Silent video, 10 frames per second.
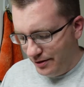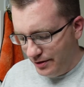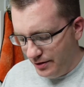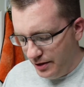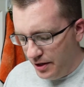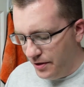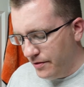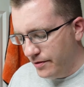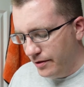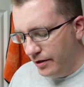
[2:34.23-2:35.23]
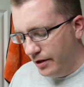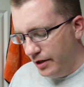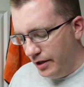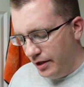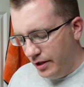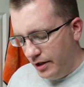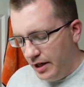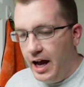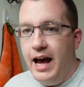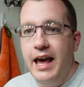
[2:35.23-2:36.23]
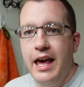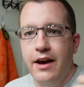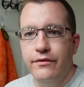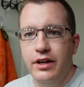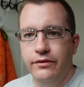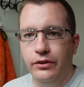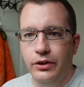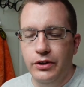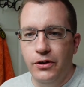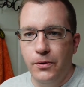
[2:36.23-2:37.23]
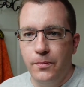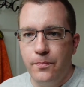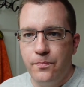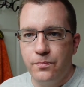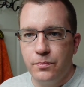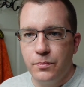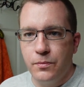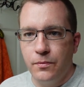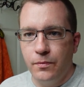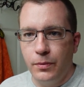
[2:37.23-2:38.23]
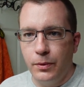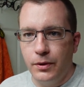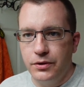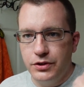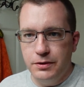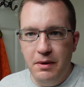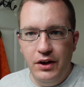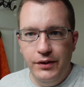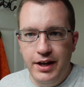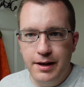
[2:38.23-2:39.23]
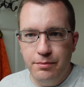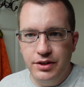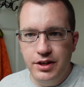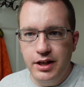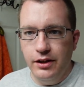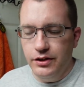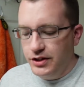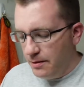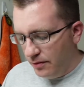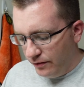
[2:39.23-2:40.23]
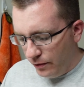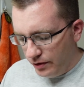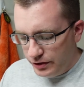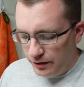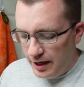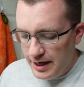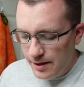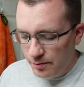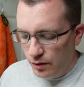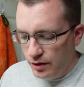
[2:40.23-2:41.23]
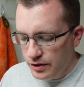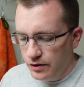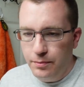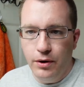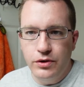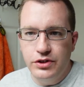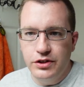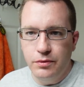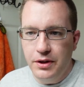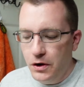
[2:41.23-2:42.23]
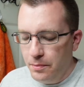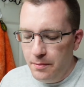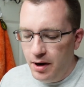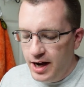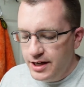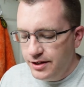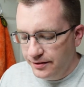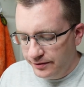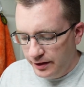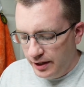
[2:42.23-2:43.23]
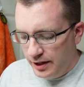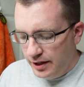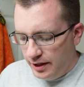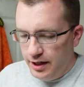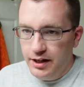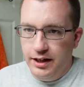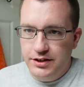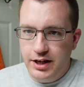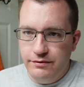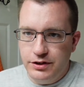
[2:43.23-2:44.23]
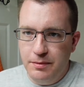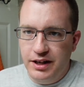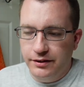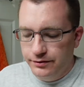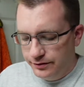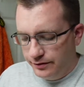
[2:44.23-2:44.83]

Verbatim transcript: So I have never smelled that particular scent before, so I am going to approach this with an open mind, and let's have a smell.